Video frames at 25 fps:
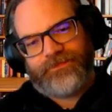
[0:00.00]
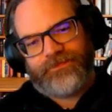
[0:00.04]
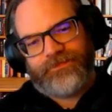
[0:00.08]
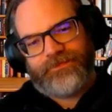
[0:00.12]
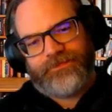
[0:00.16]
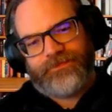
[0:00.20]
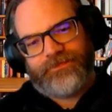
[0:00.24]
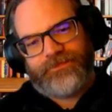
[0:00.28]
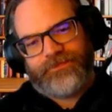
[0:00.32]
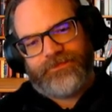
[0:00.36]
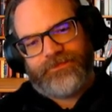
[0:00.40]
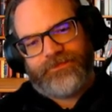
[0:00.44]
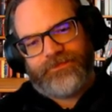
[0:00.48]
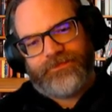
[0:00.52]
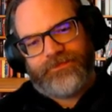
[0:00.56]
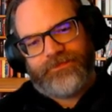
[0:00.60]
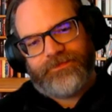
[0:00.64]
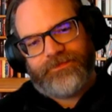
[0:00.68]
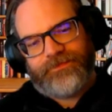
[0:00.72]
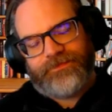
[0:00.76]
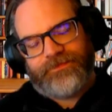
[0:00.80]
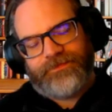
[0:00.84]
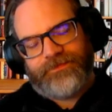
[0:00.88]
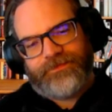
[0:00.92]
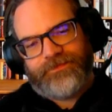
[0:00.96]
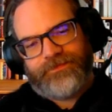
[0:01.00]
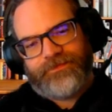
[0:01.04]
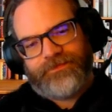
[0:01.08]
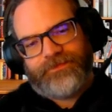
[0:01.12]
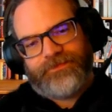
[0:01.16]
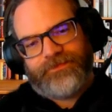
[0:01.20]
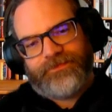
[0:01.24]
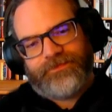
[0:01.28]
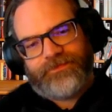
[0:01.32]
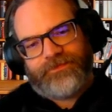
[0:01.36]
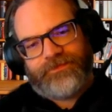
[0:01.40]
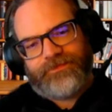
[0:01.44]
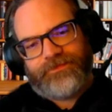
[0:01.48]

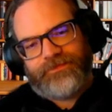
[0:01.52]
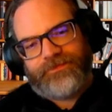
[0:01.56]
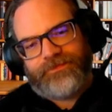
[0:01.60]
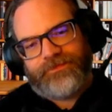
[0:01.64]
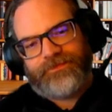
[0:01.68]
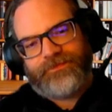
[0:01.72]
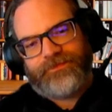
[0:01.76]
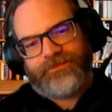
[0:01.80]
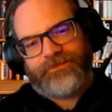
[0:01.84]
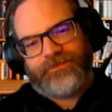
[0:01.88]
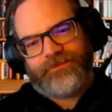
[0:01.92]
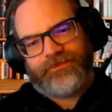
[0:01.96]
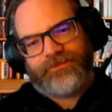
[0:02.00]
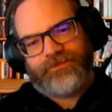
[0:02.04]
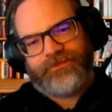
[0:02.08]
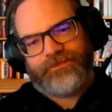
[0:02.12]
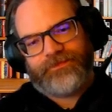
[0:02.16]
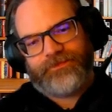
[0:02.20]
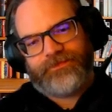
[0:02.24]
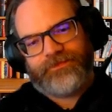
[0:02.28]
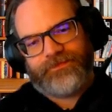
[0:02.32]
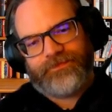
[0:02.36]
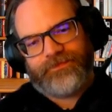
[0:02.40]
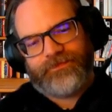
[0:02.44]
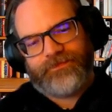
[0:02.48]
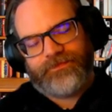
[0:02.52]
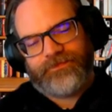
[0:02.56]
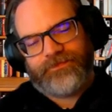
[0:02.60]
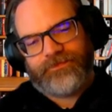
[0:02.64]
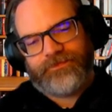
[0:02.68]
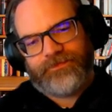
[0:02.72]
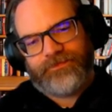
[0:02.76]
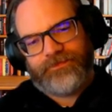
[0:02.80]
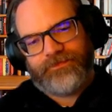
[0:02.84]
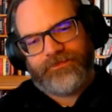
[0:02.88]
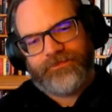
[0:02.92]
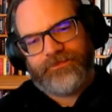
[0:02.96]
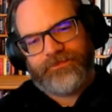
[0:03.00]

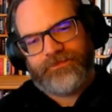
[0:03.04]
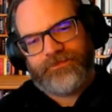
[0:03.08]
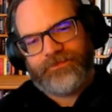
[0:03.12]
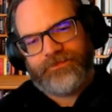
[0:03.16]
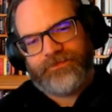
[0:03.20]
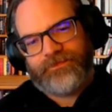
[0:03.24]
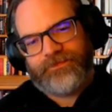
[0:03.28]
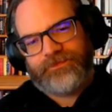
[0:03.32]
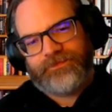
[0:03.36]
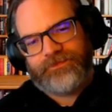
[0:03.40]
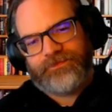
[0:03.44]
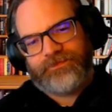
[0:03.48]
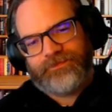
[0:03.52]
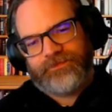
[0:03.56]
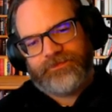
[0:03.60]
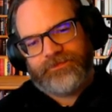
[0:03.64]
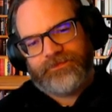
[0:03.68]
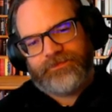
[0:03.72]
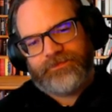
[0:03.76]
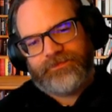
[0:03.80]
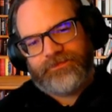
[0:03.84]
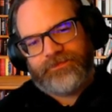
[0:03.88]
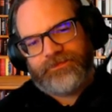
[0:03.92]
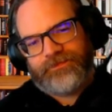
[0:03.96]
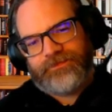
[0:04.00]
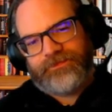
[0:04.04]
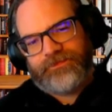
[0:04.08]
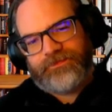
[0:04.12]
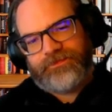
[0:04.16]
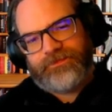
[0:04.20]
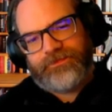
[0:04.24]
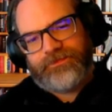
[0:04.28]
The person shown says nothing.